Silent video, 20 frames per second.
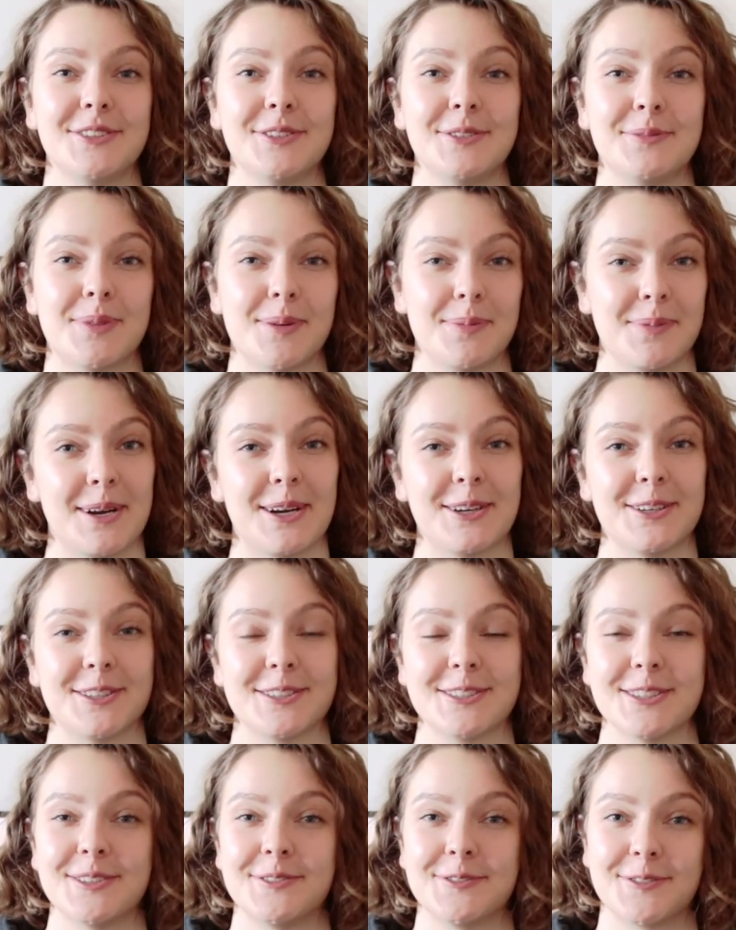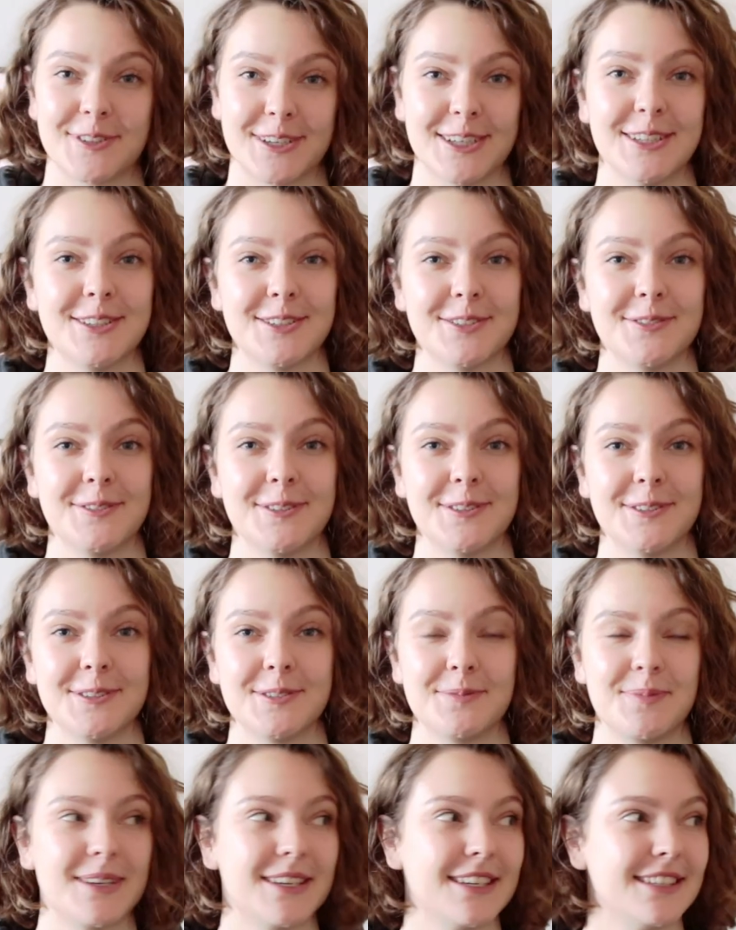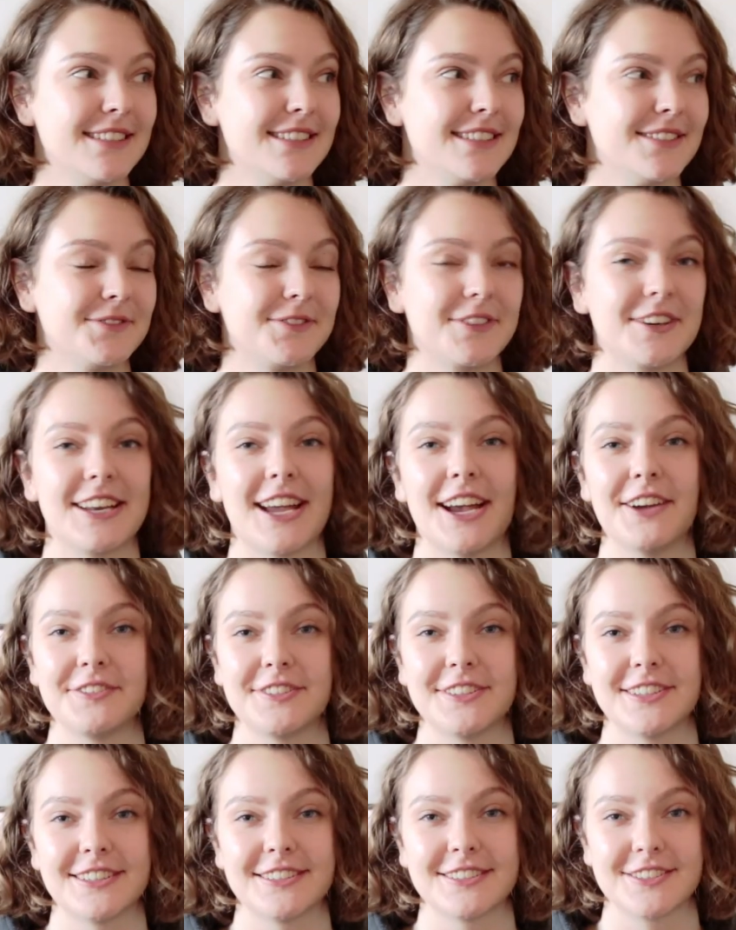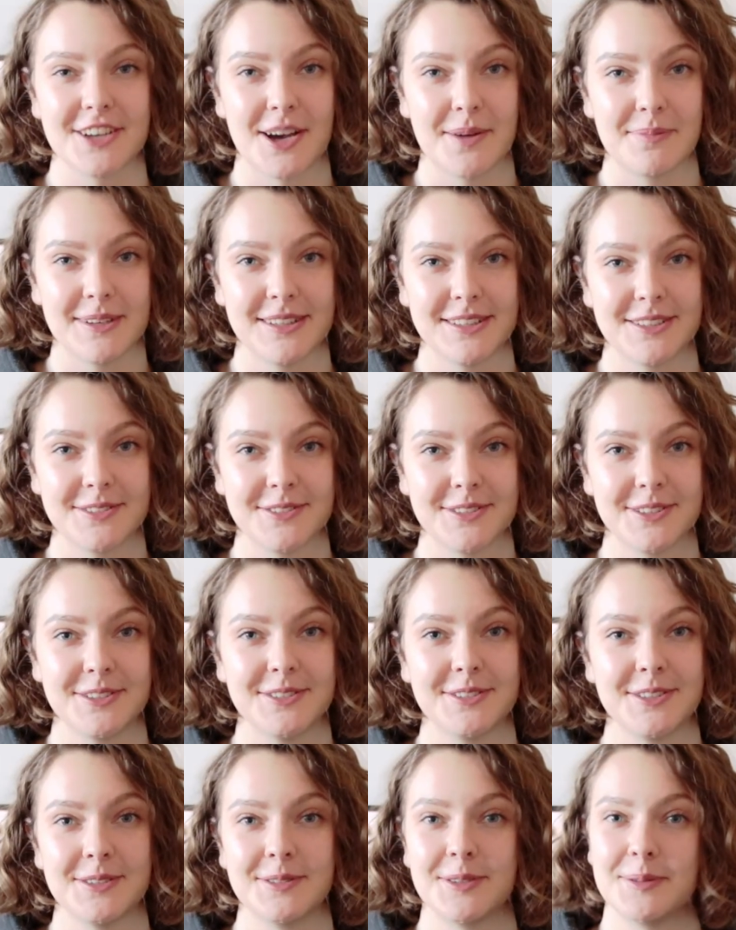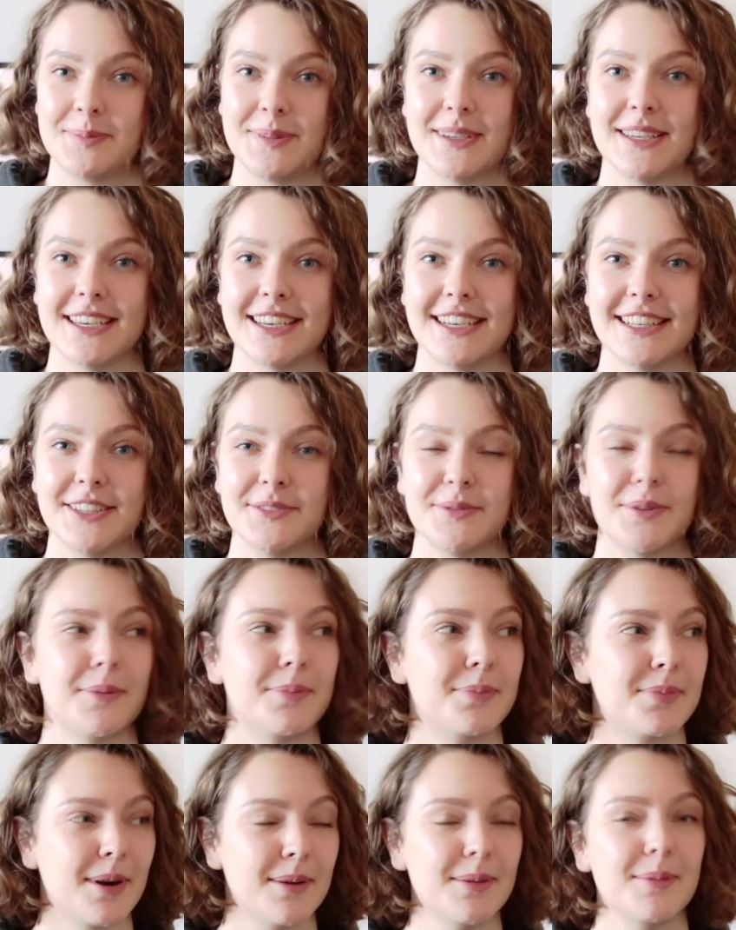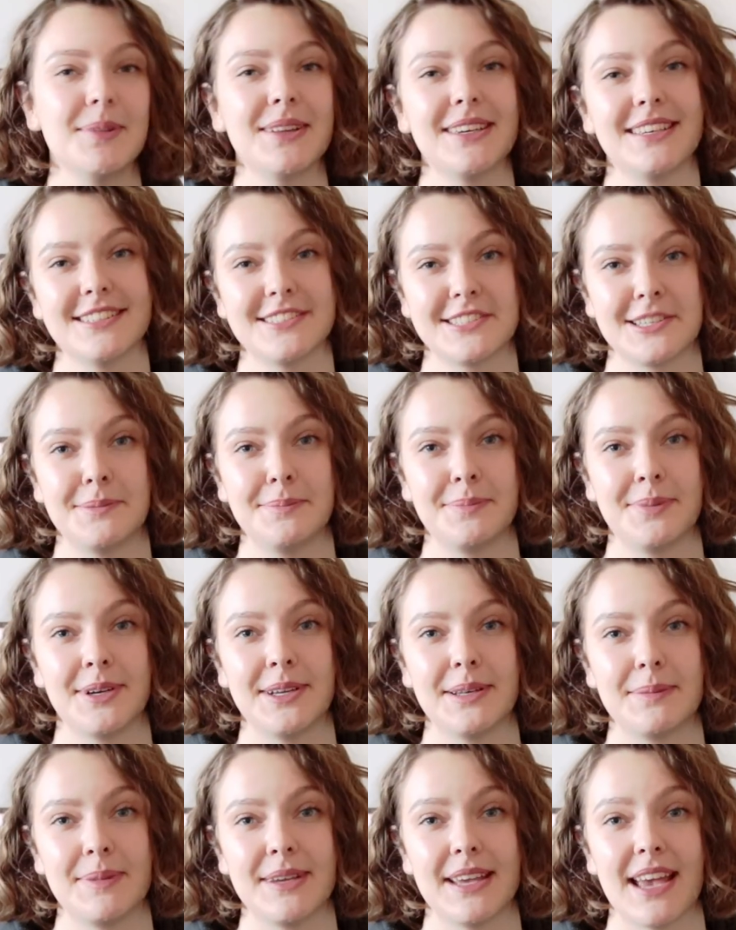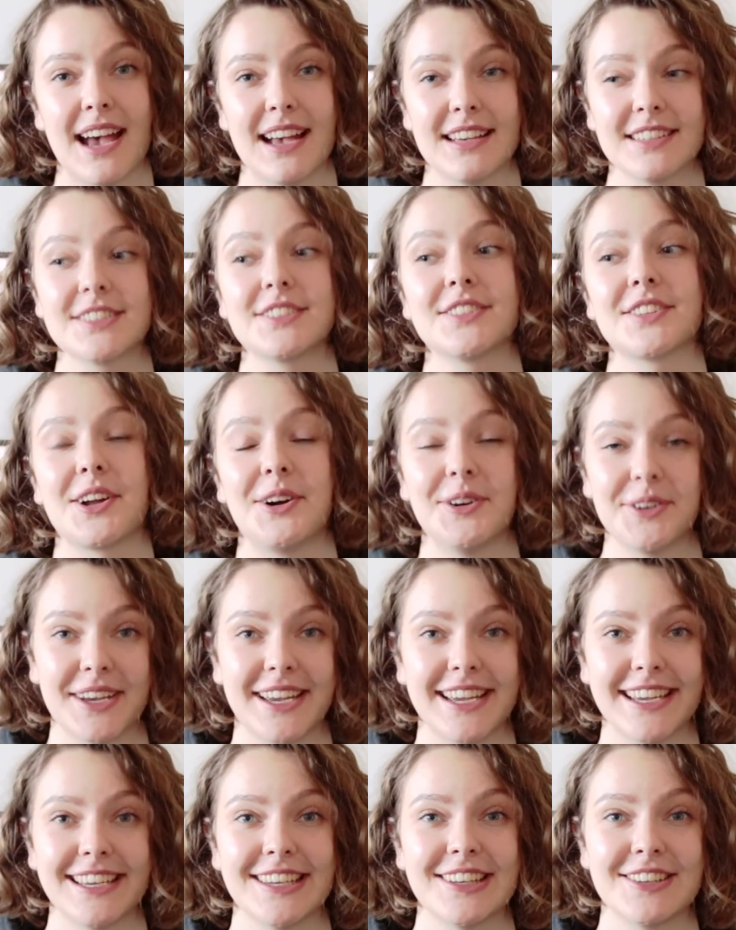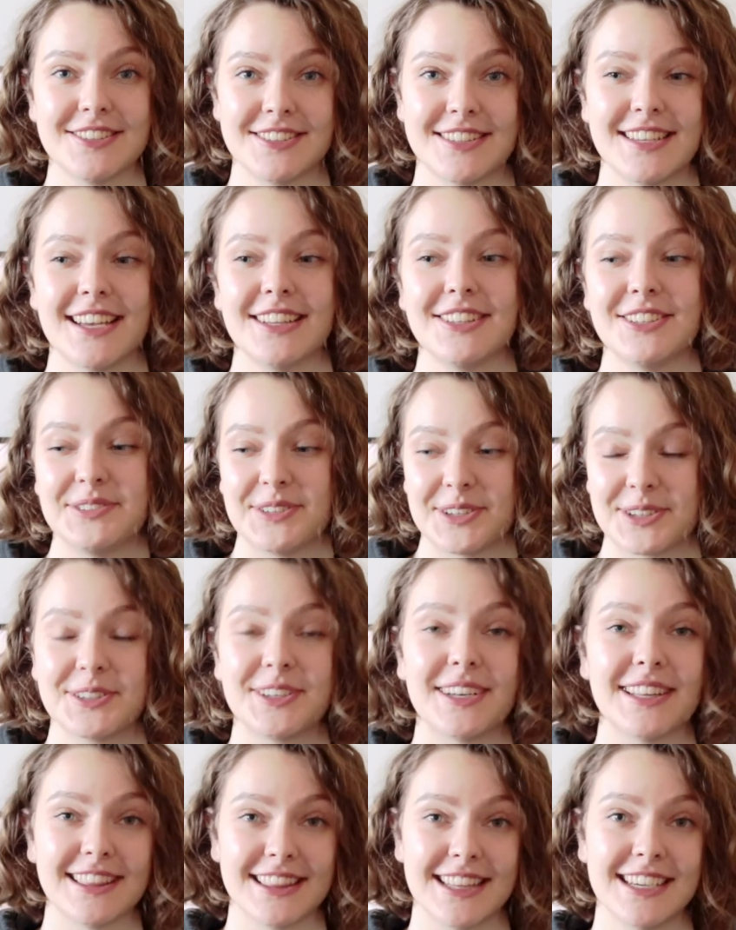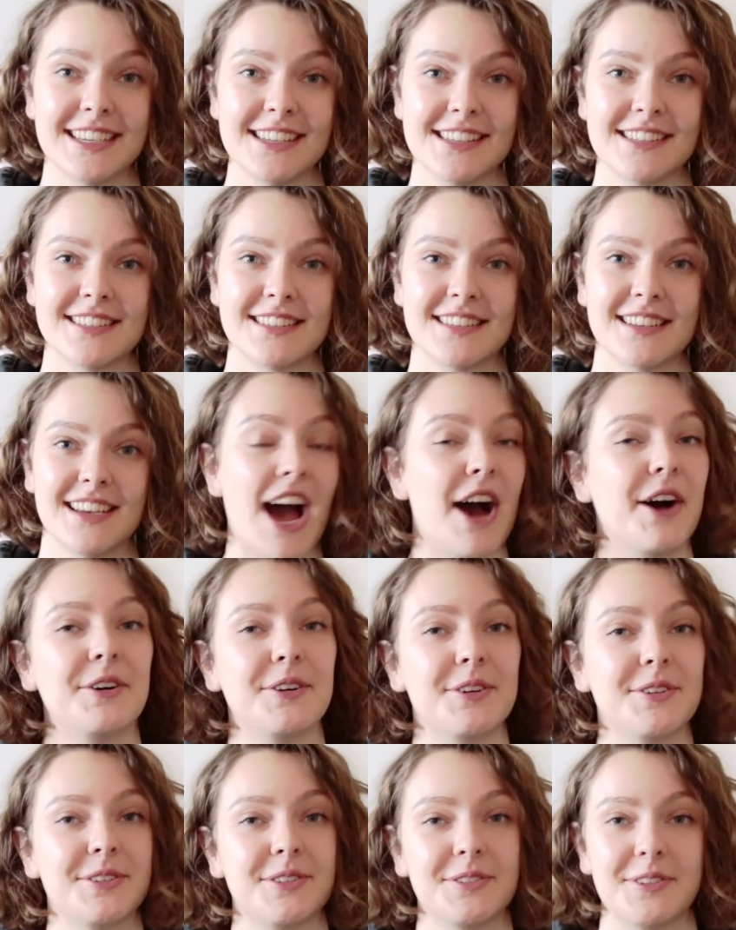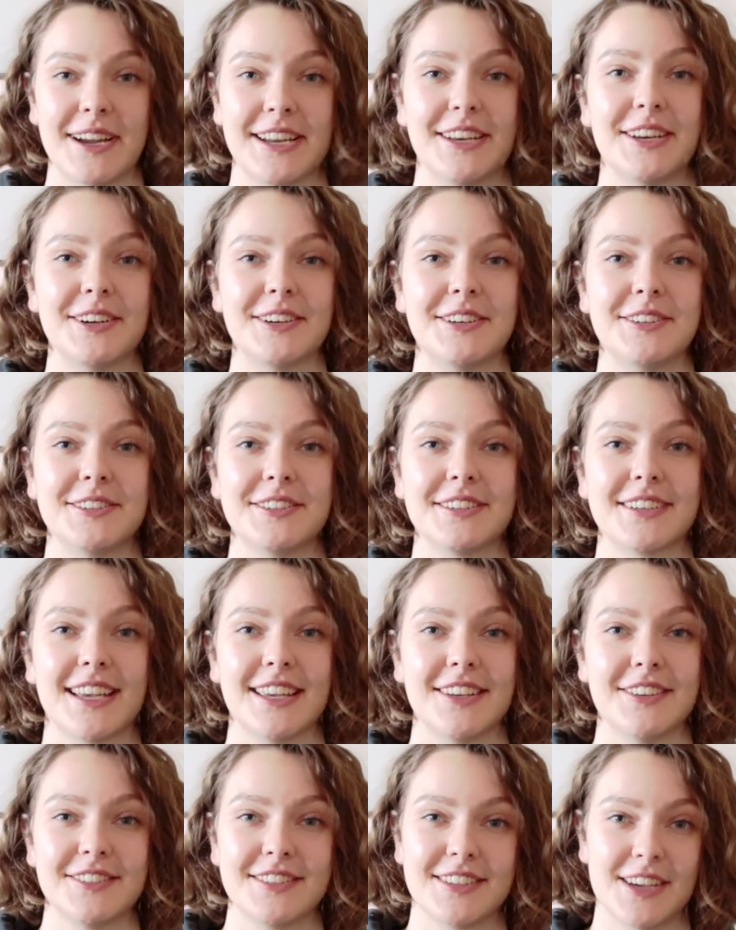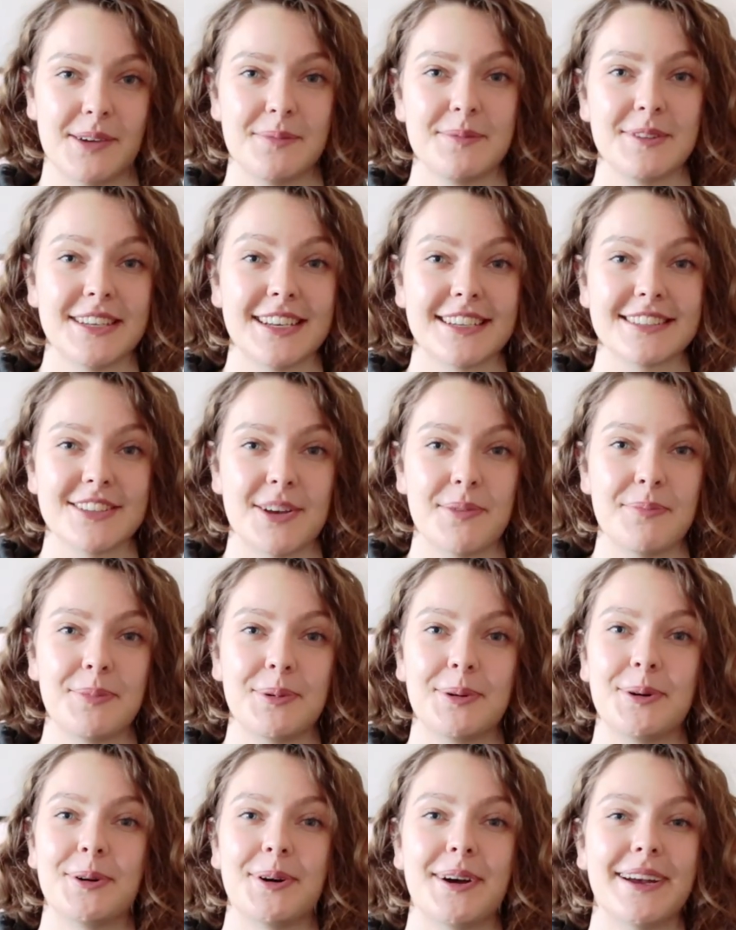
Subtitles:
to prepare yourself for interviews, because whatever job interview you will be in, you will probably at some point be asked, okay, you said you are good at this. How do I know? Can you tell me an example?